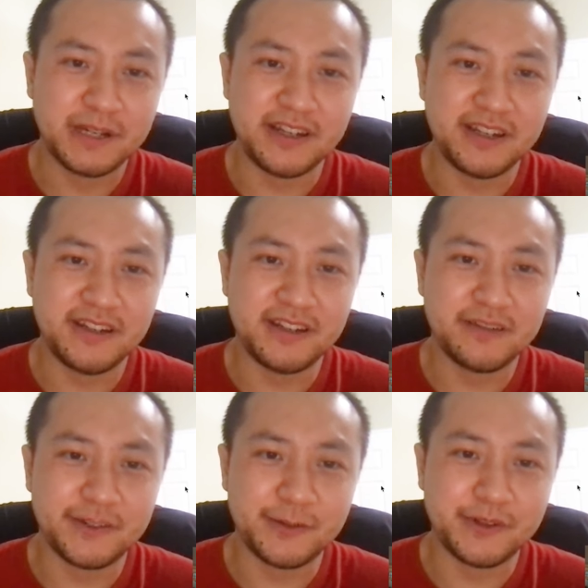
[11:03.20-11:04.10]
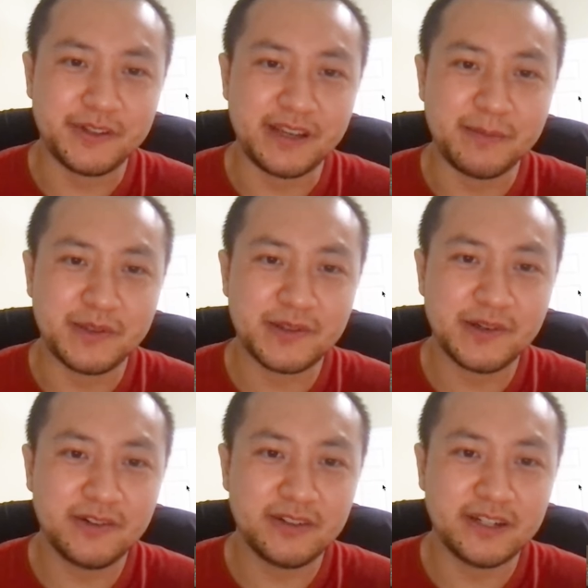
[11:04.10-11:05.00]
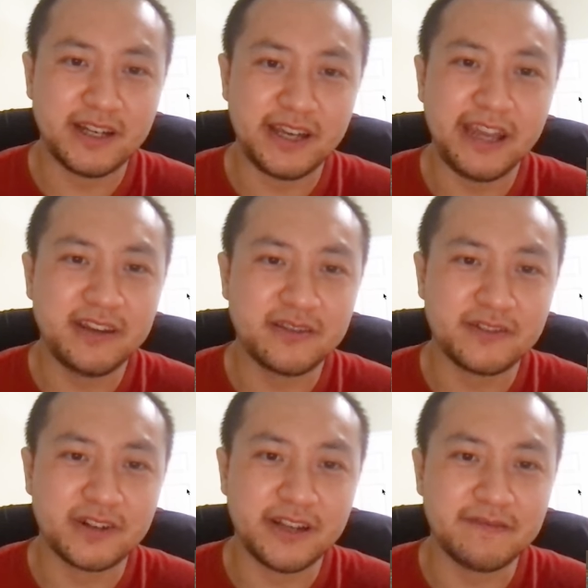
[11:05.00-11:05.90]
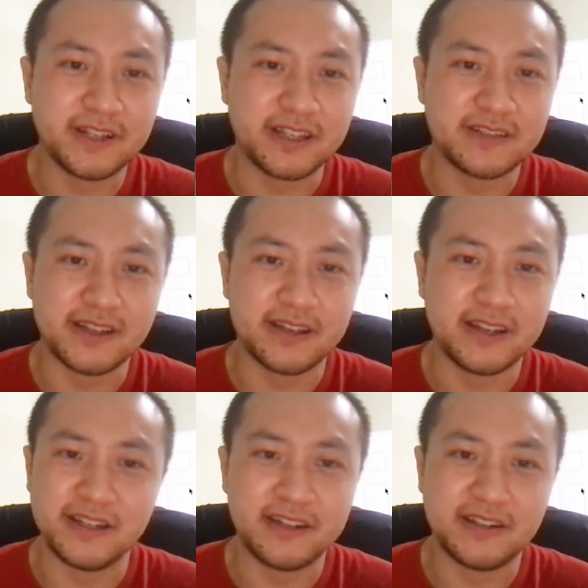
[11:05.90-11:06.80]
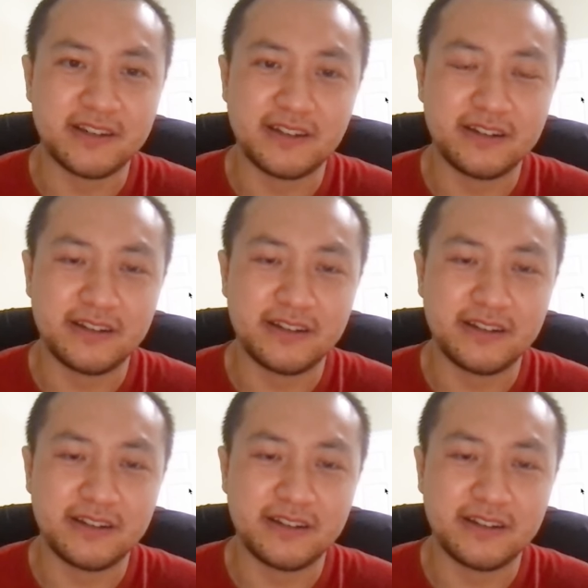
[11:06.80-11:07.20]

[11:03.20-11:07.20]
but I did interview with Amazon, and it's for Netflix. I didn't.